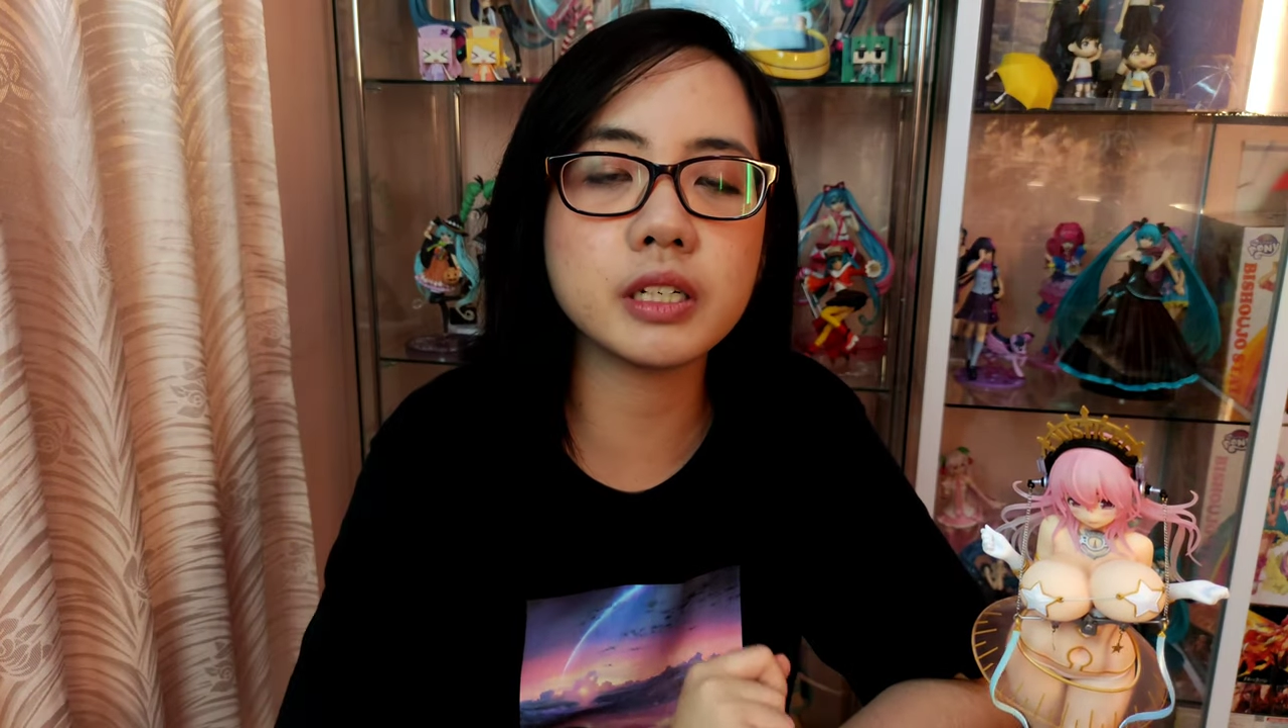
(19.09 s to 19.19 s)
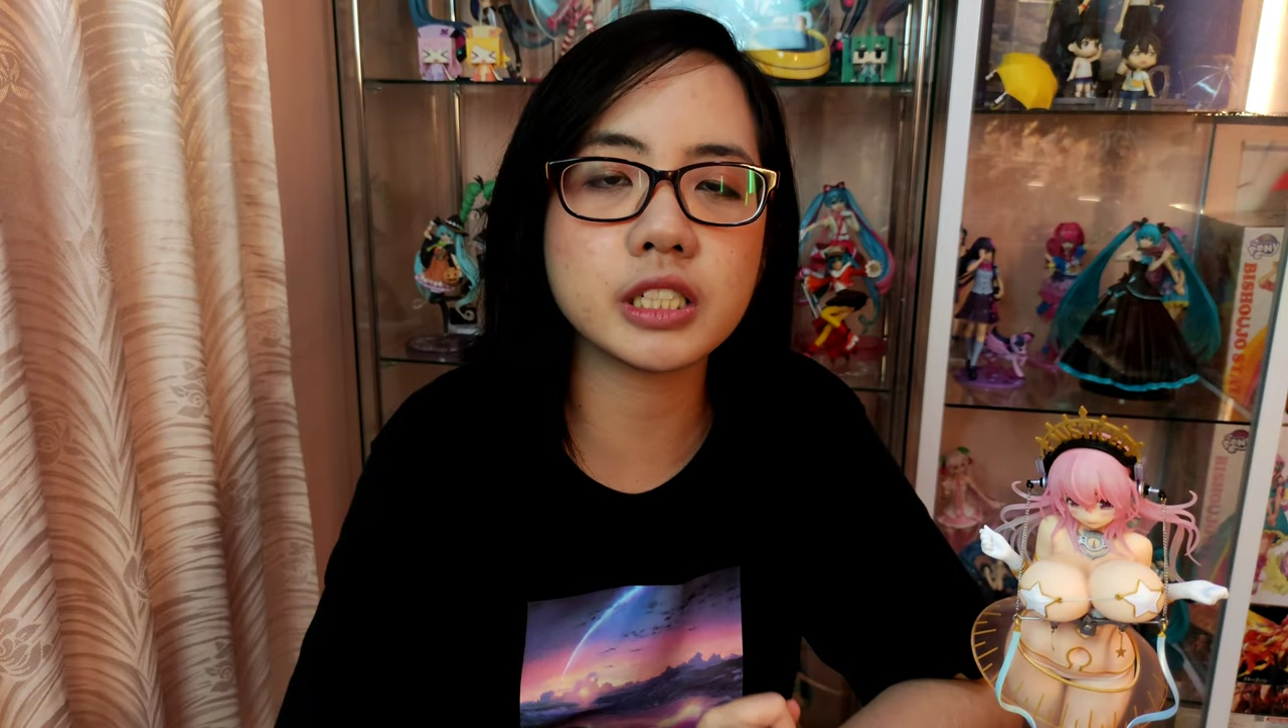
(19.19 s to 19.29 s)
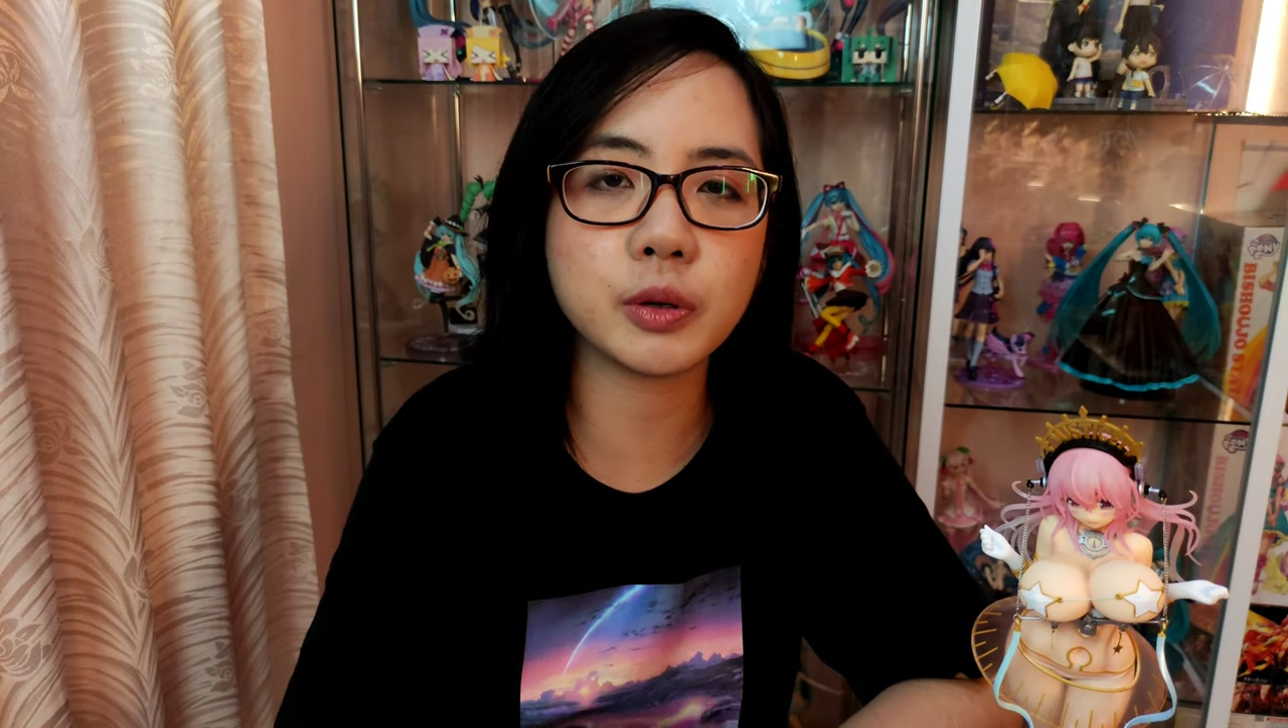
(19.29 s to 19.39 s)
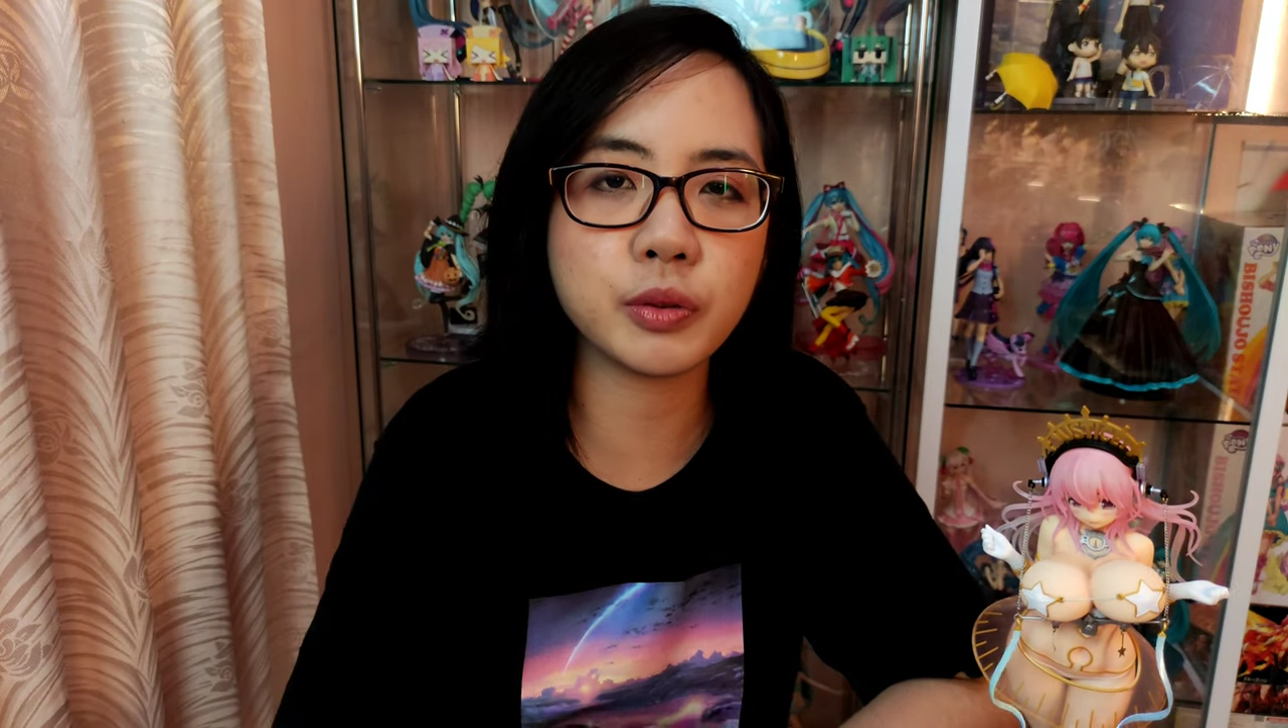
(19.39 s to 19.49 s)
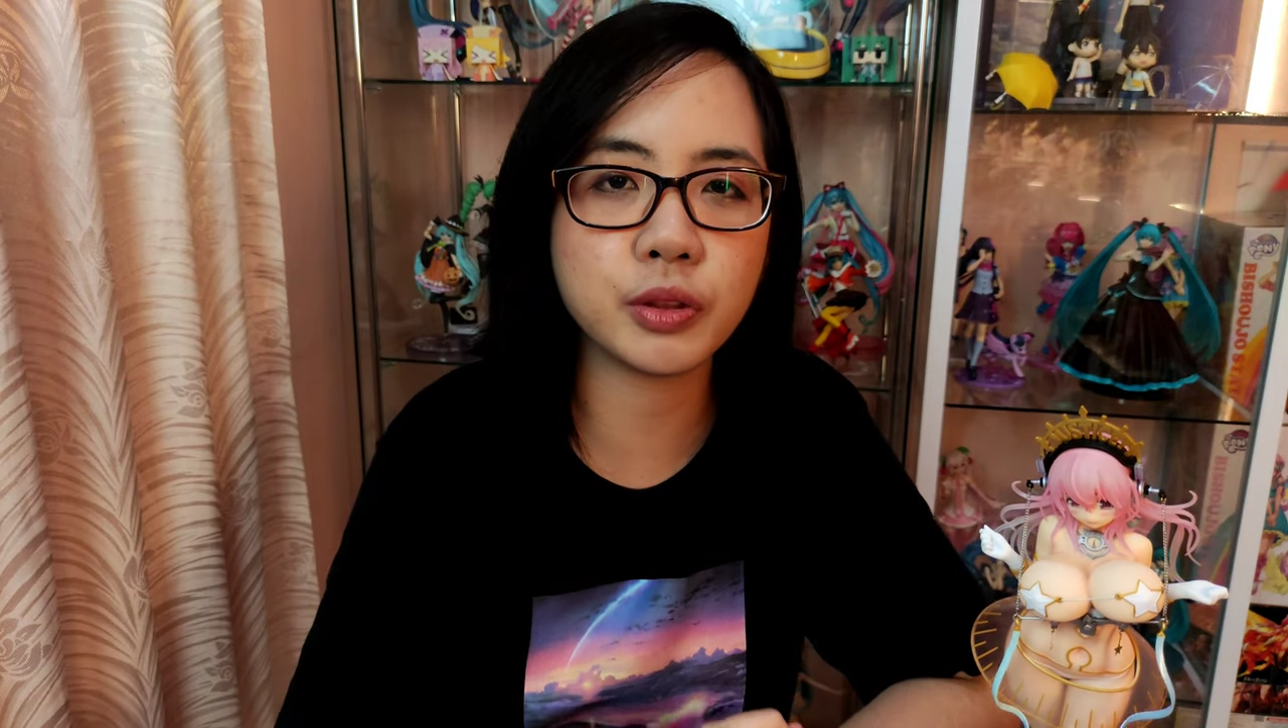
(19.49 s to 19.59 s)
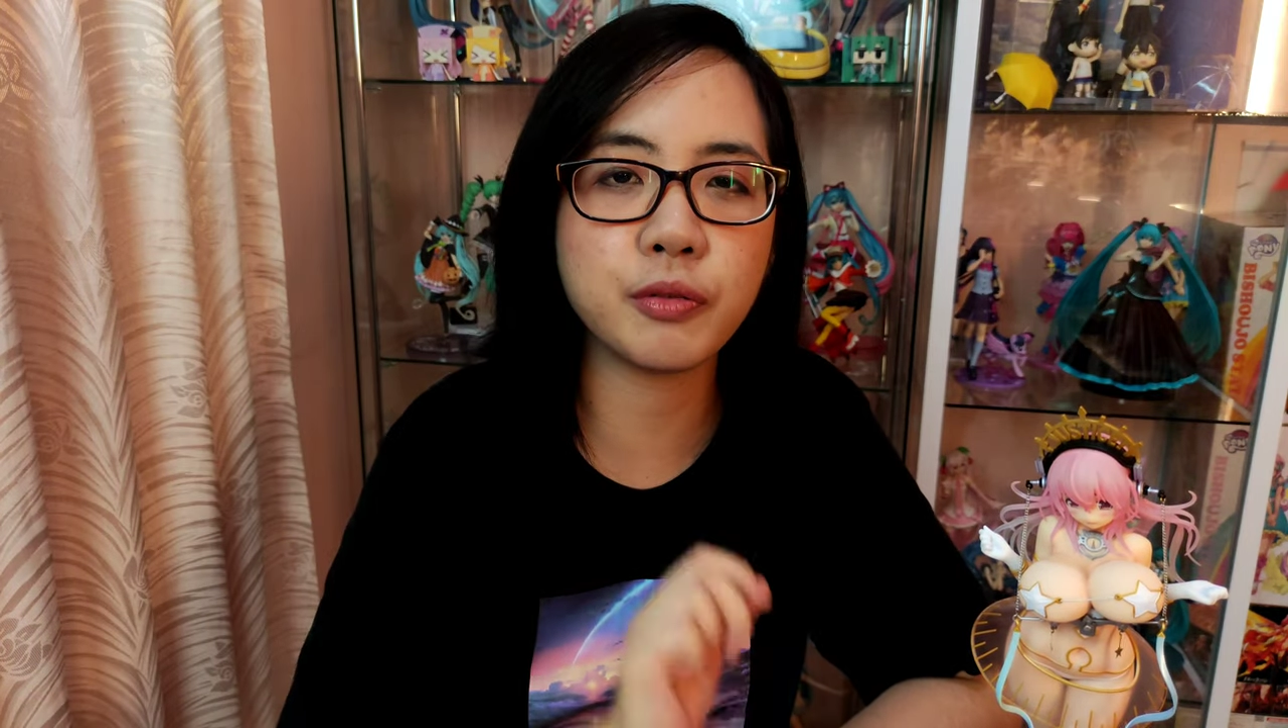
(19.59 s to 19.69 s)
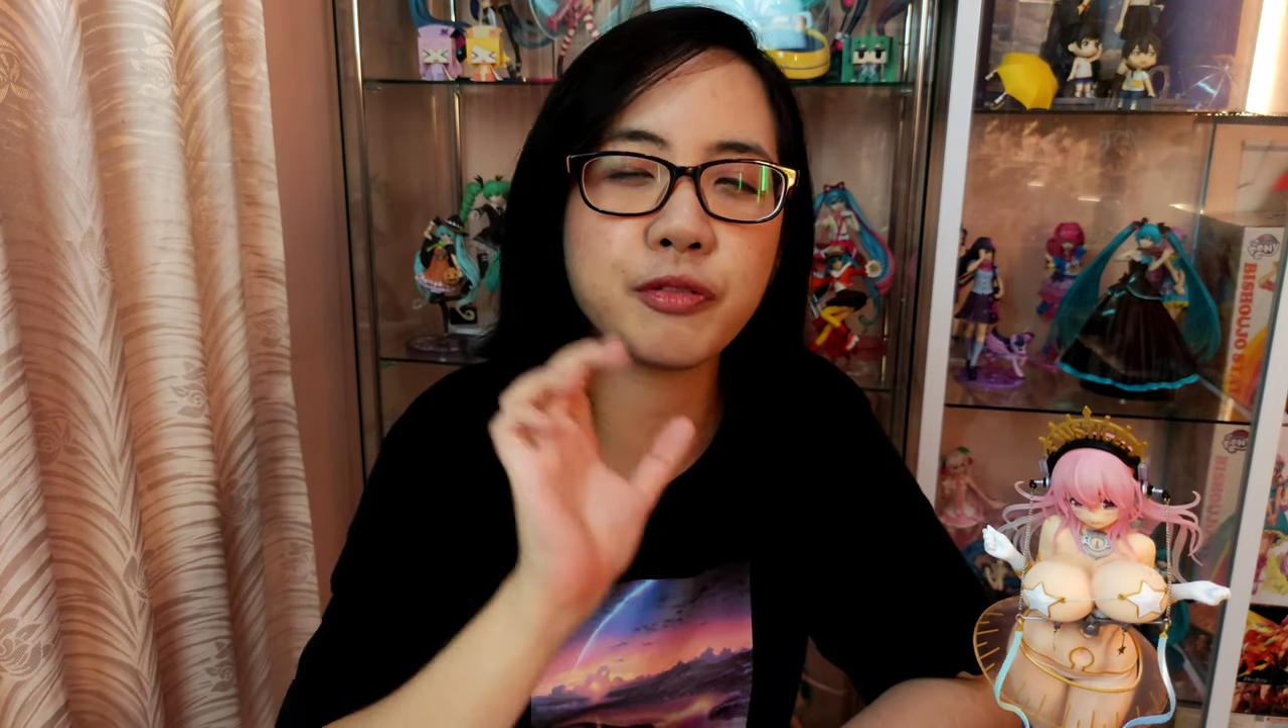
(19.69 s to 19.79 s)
gonna share with you